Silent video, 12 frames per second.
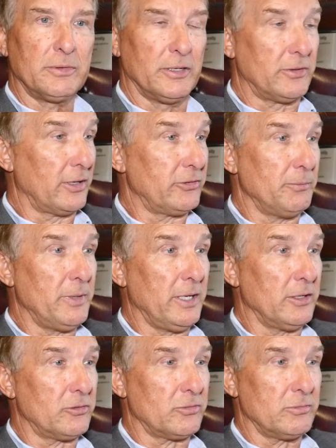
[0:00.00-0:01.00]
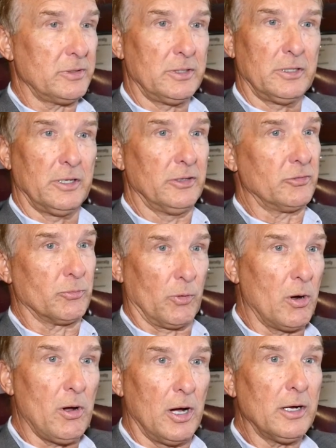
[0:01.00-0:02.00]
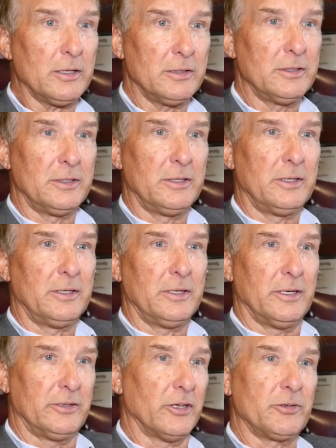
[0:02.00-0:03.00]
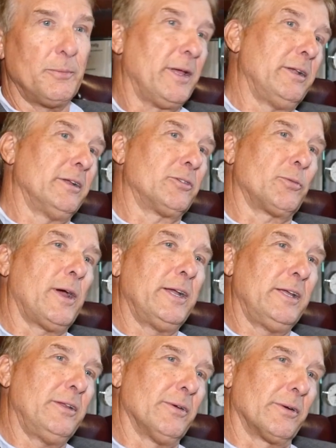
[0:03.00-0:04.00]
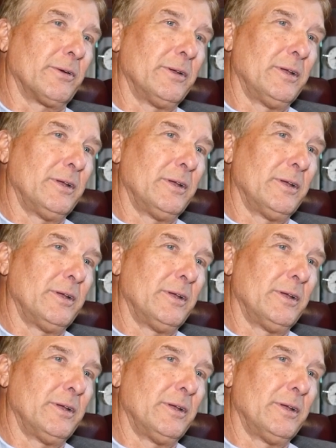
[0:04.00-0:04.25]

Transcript: It doesn't mean it's wrong. It doesn't mean it's right either.